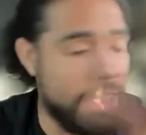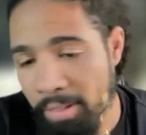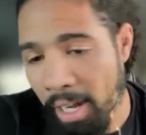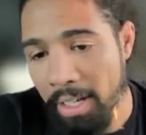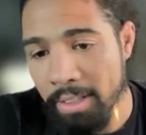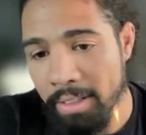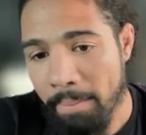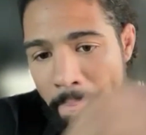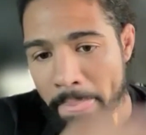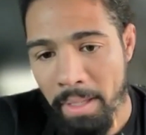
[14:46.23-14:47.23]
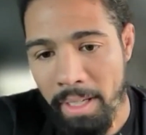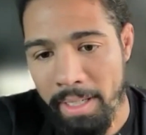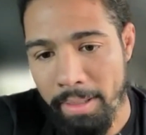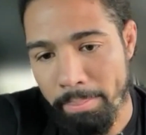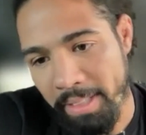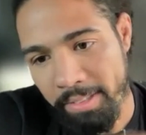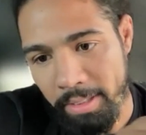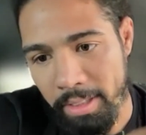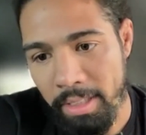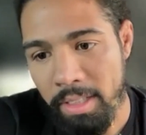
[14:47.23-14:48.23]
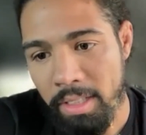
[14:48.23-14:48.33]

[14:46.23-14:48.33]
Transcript: the fight, um, basically